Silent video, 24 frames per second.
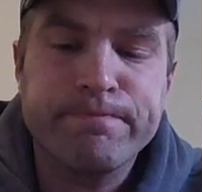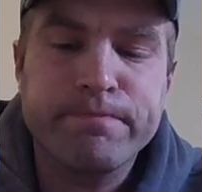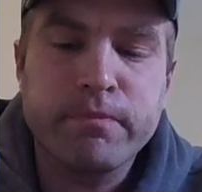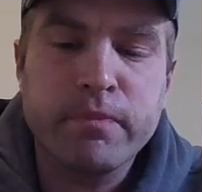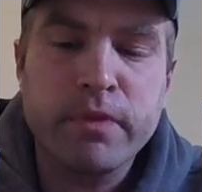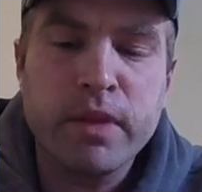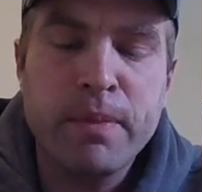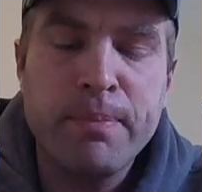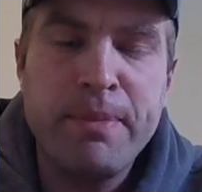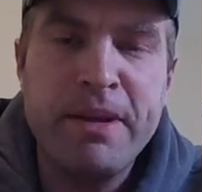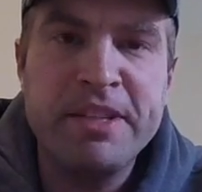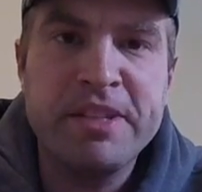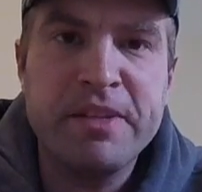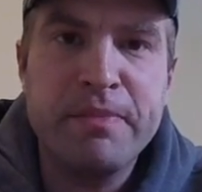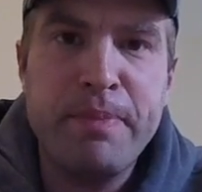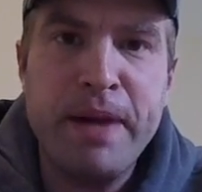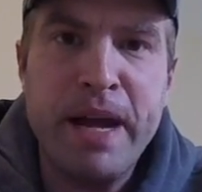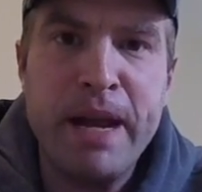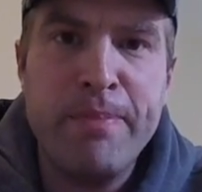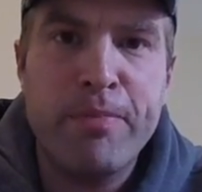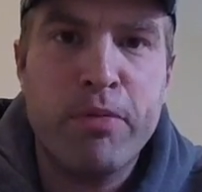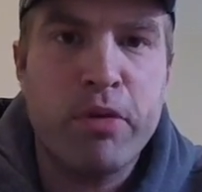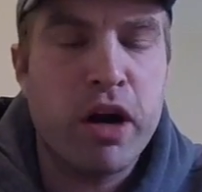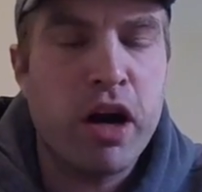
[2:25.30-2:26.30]
piece of
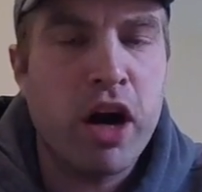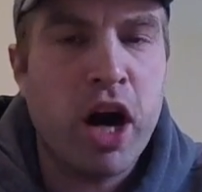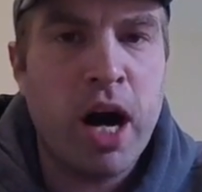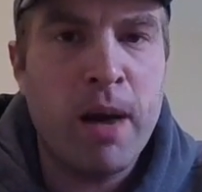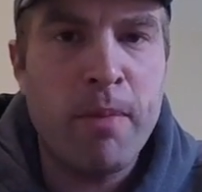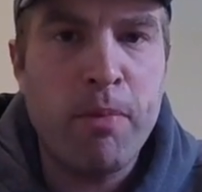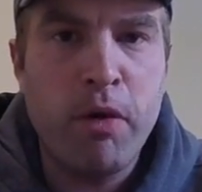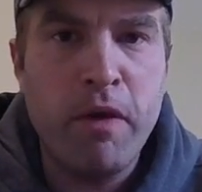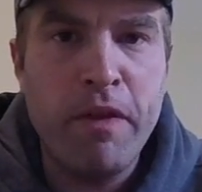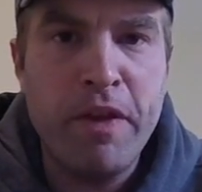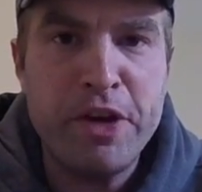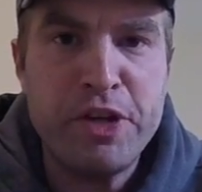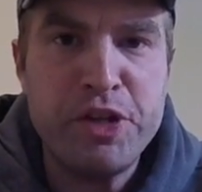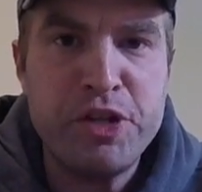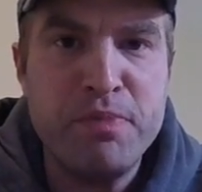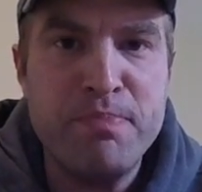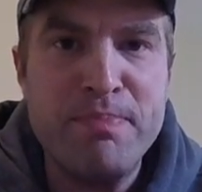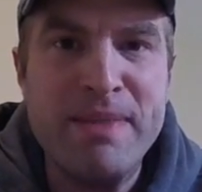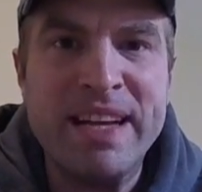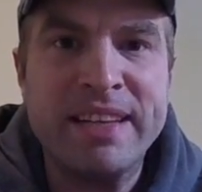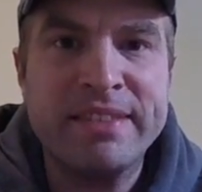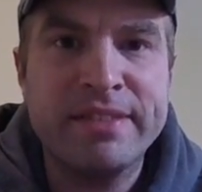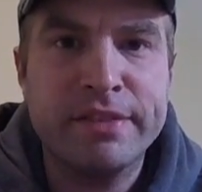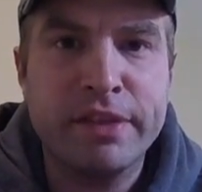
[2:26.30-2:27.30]
paper or cardboard that you
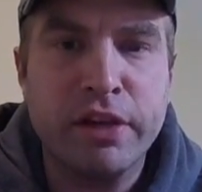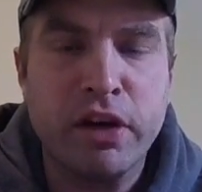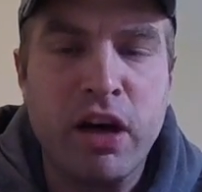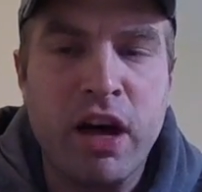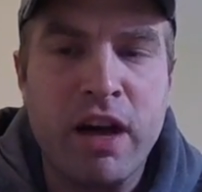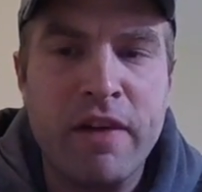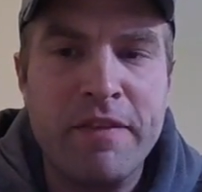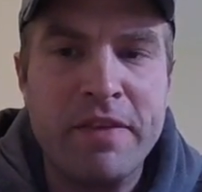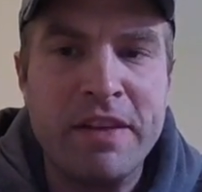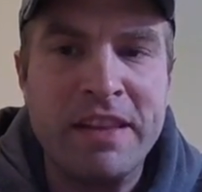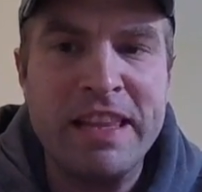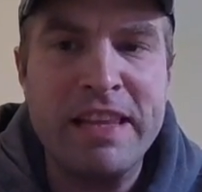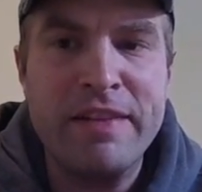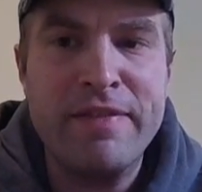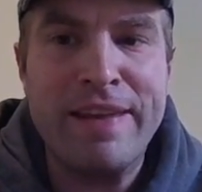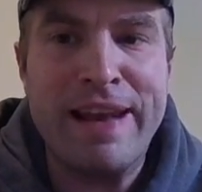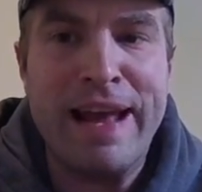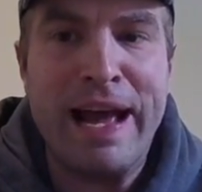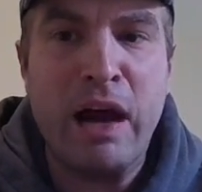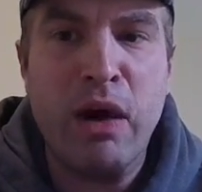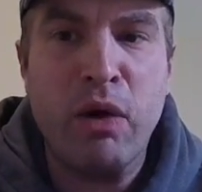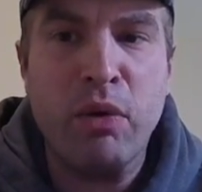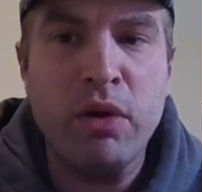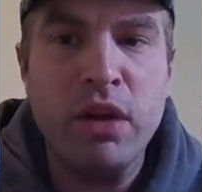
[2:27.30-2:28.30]
mixed it on, if you leave it
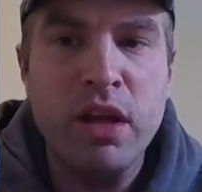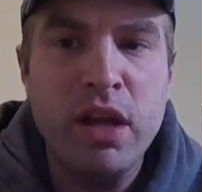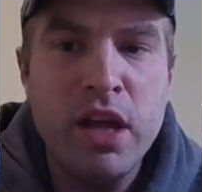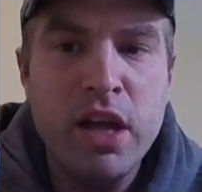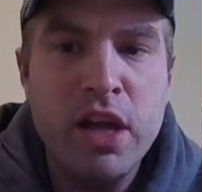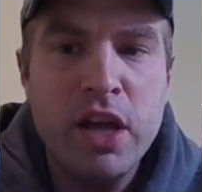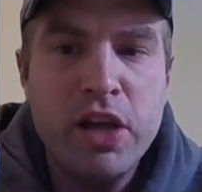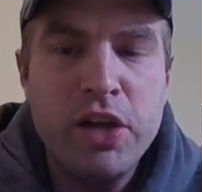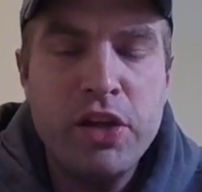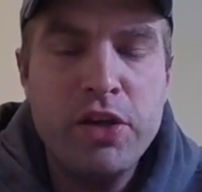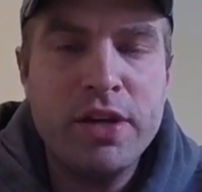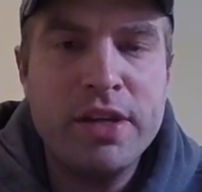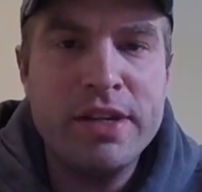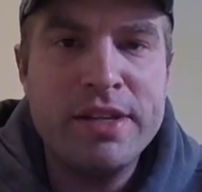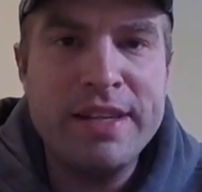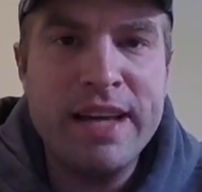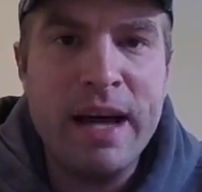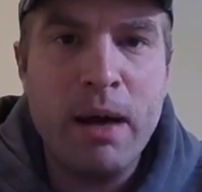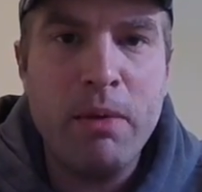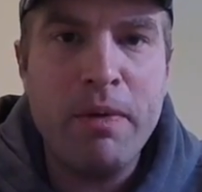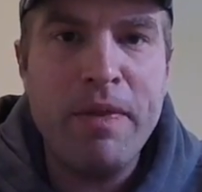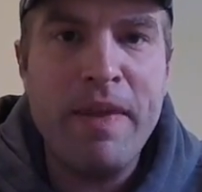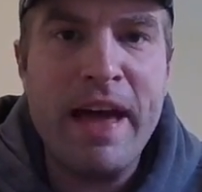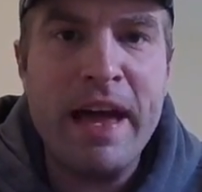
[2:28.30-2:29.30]
out, you can
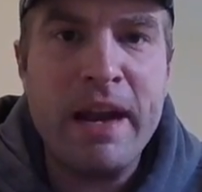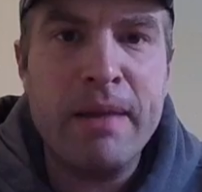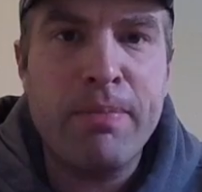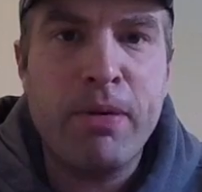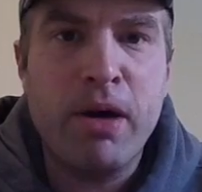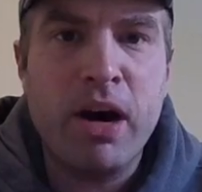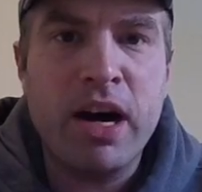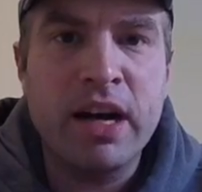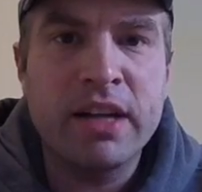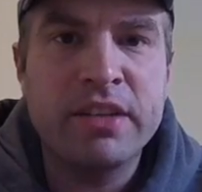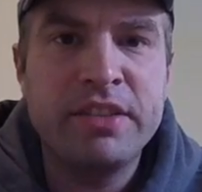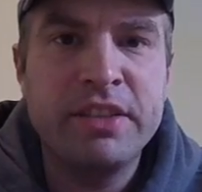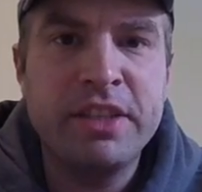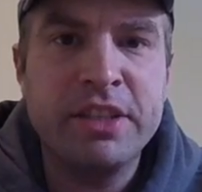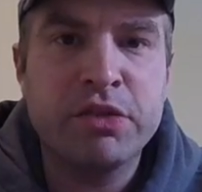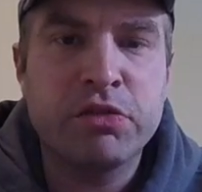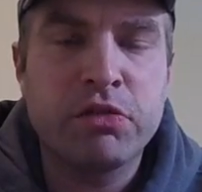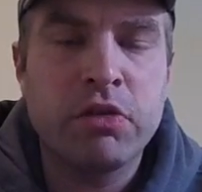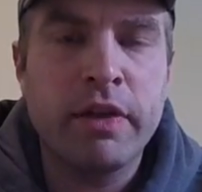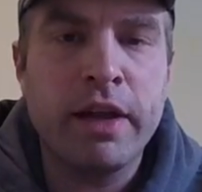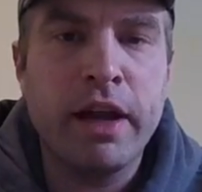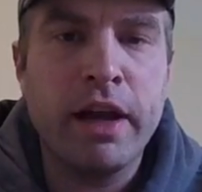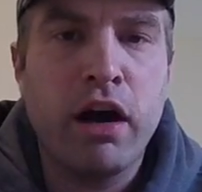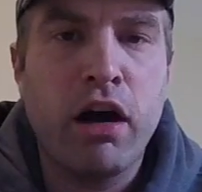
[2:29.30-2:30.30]
tell when that epoxy is
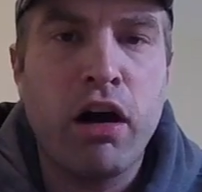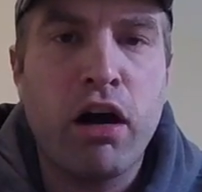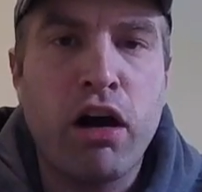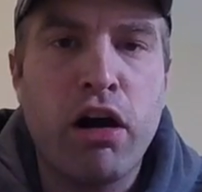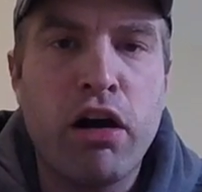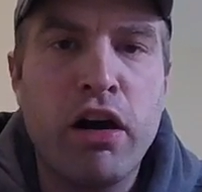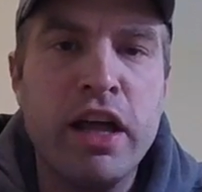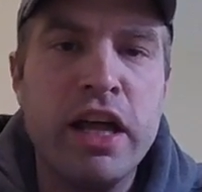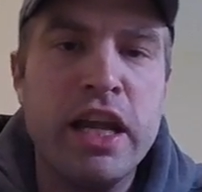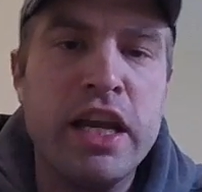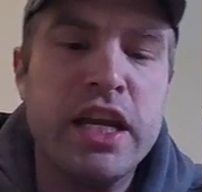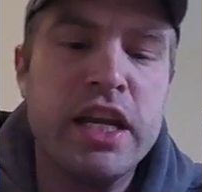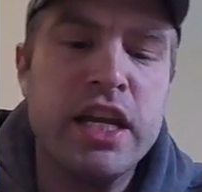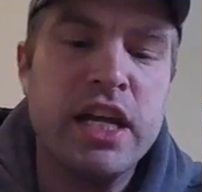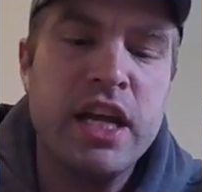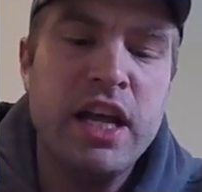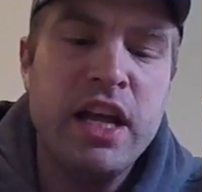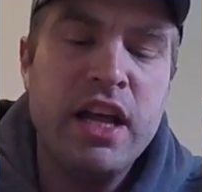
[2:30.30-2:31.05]
really hardened,